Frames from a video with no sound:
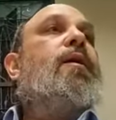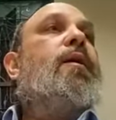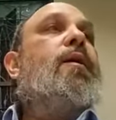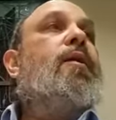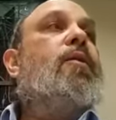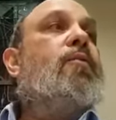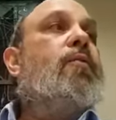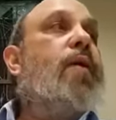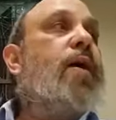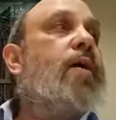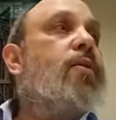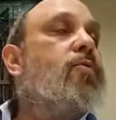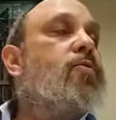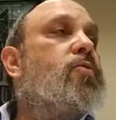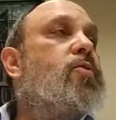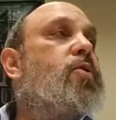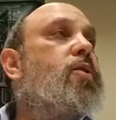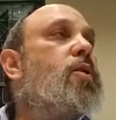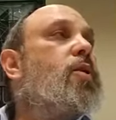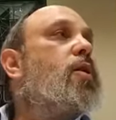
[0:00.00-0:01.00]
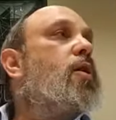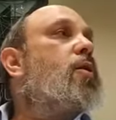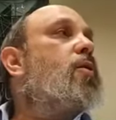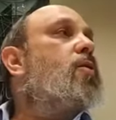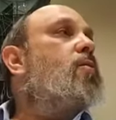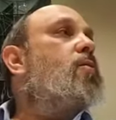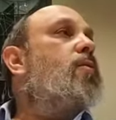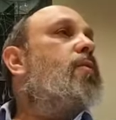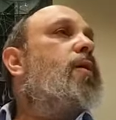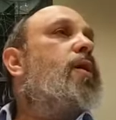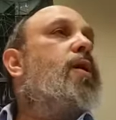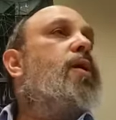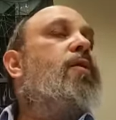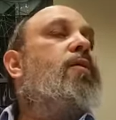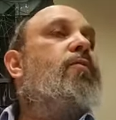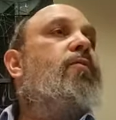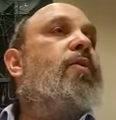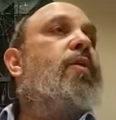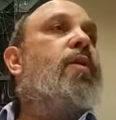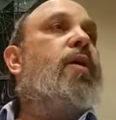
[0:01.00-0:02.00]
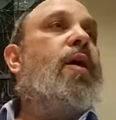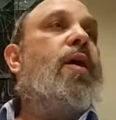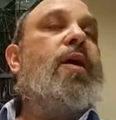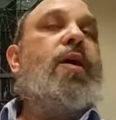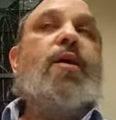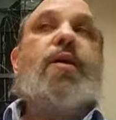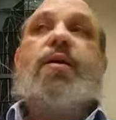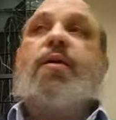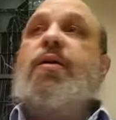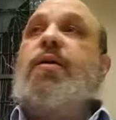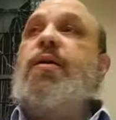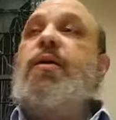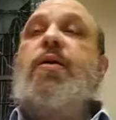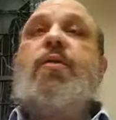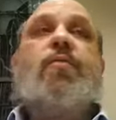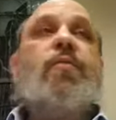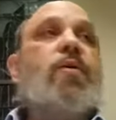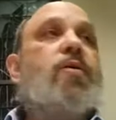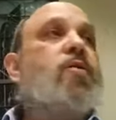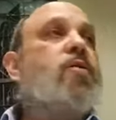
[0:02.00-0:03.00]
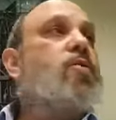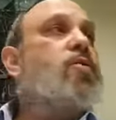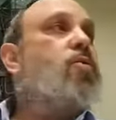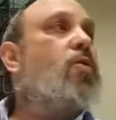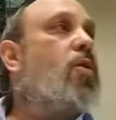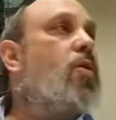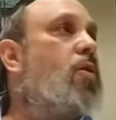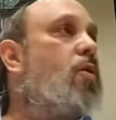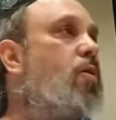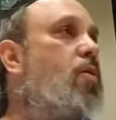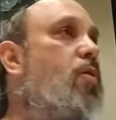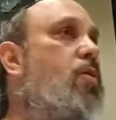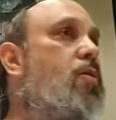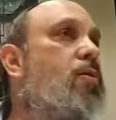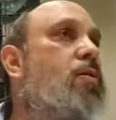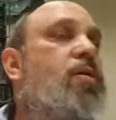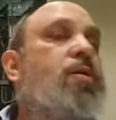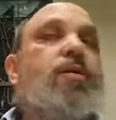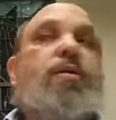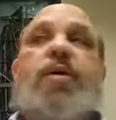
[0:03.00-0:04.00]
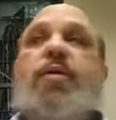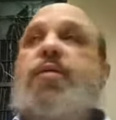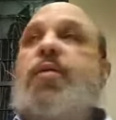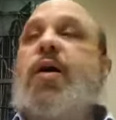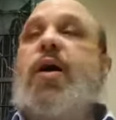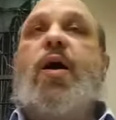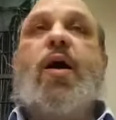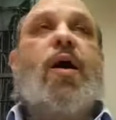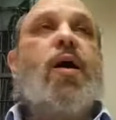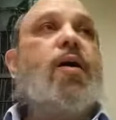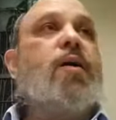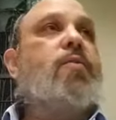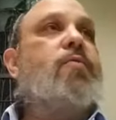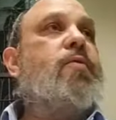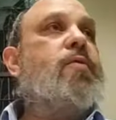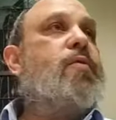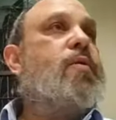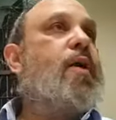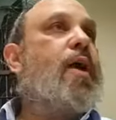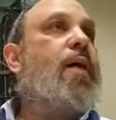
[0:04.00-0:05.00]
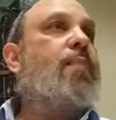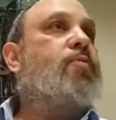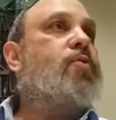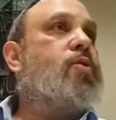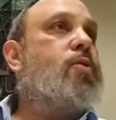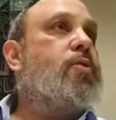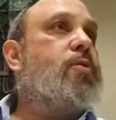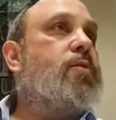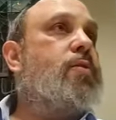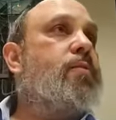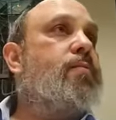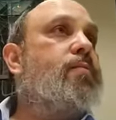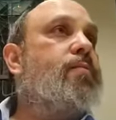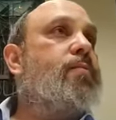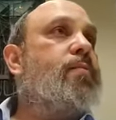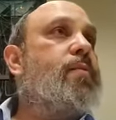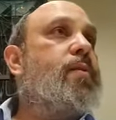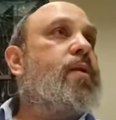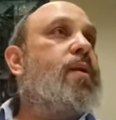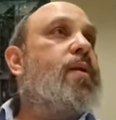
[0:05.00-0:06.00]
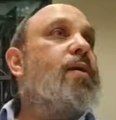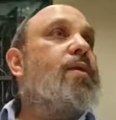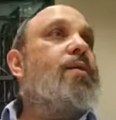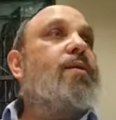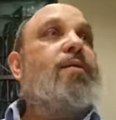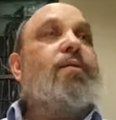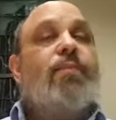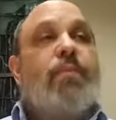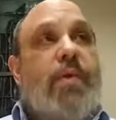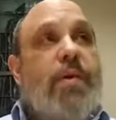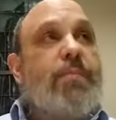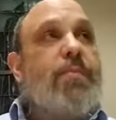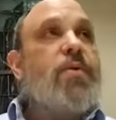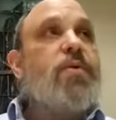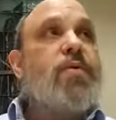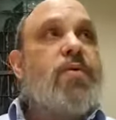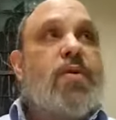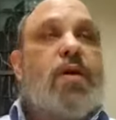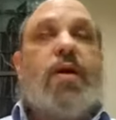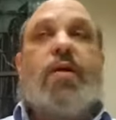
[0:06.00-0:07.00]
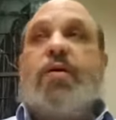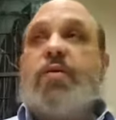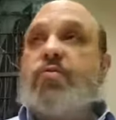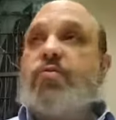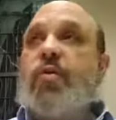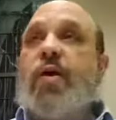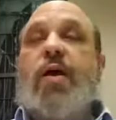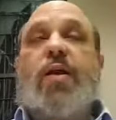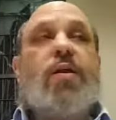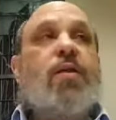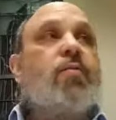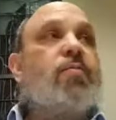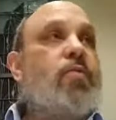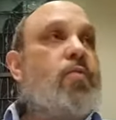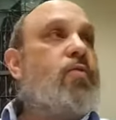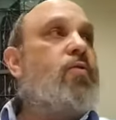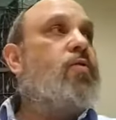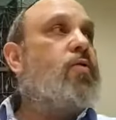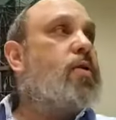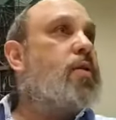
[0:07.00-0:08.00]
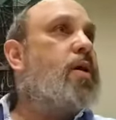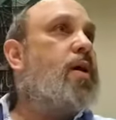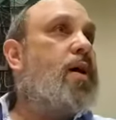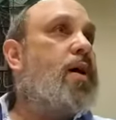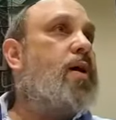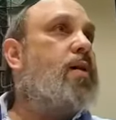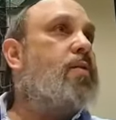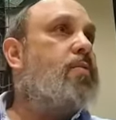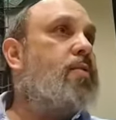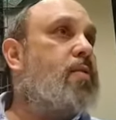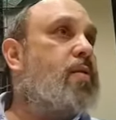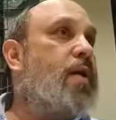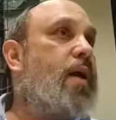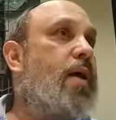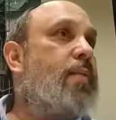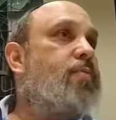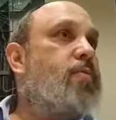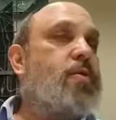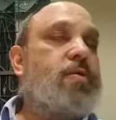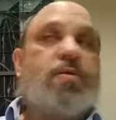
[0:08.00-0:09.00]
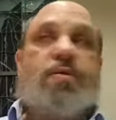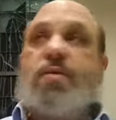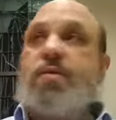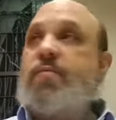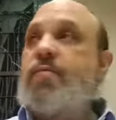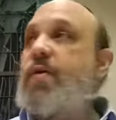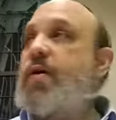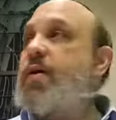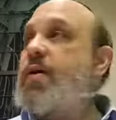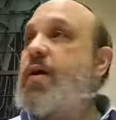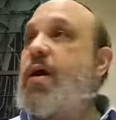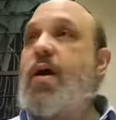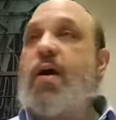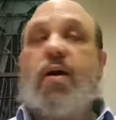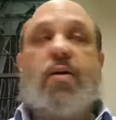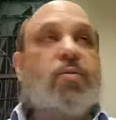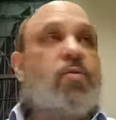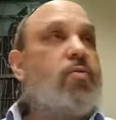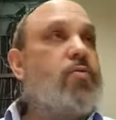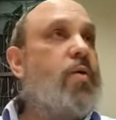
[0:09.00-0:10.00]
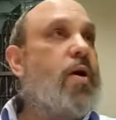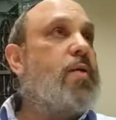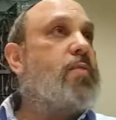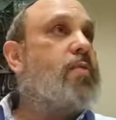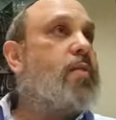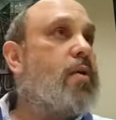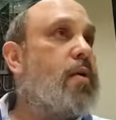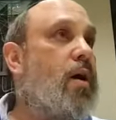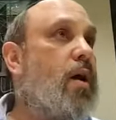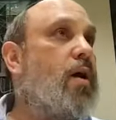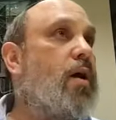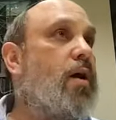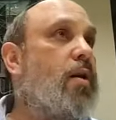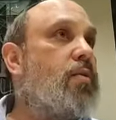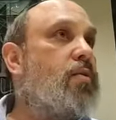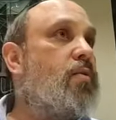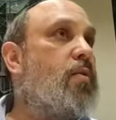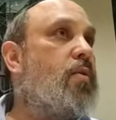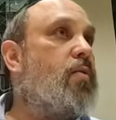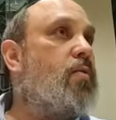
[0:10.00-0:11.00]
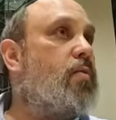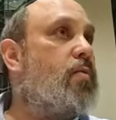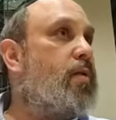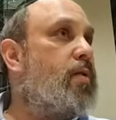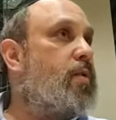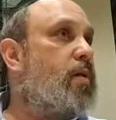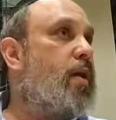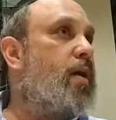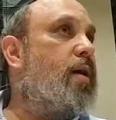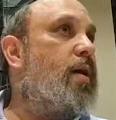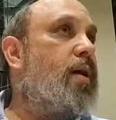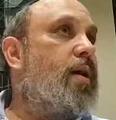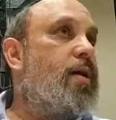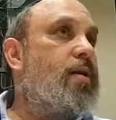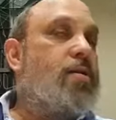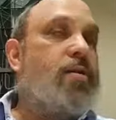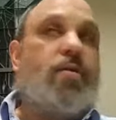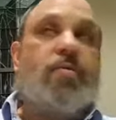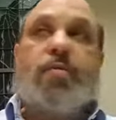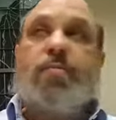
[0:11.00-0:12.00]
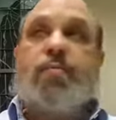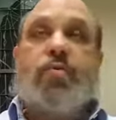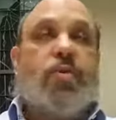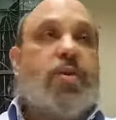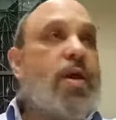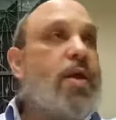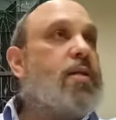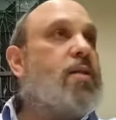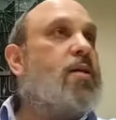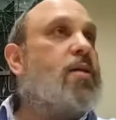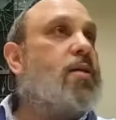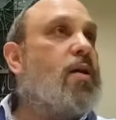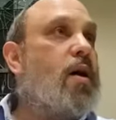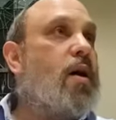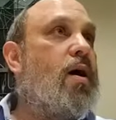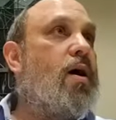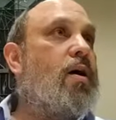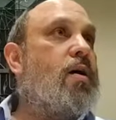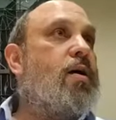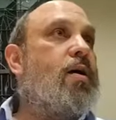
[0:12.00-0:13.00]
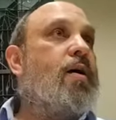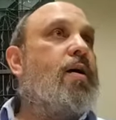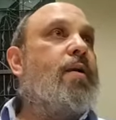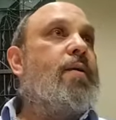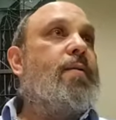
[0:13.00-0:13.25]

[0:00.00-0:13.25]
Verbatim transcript: he ran to Shiloh, and over there he was told that the ark was captured. The people started running before the ark was captured. It's very hard to run with an ark. So when they, they were protecting the ark,